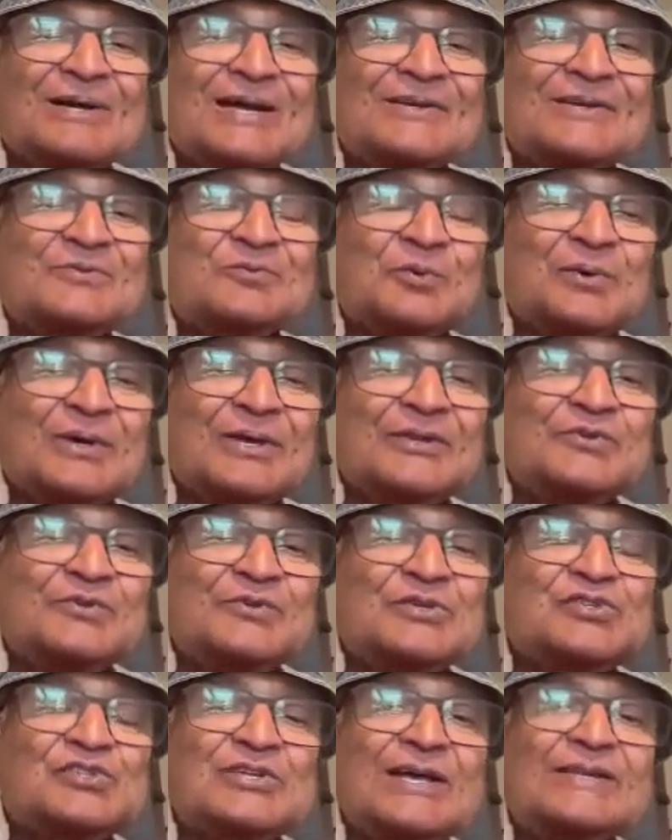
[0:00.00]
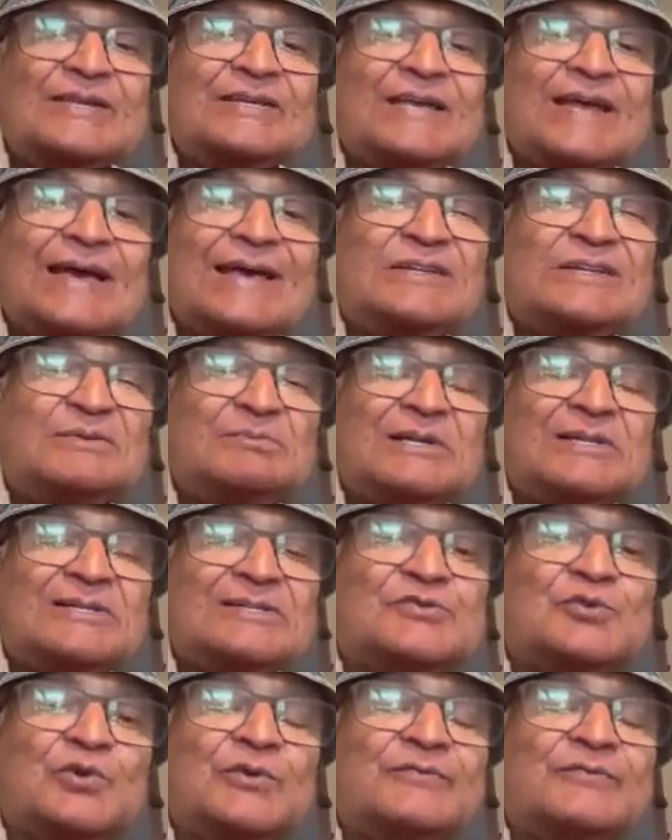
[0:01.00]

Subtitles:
But when we study animals,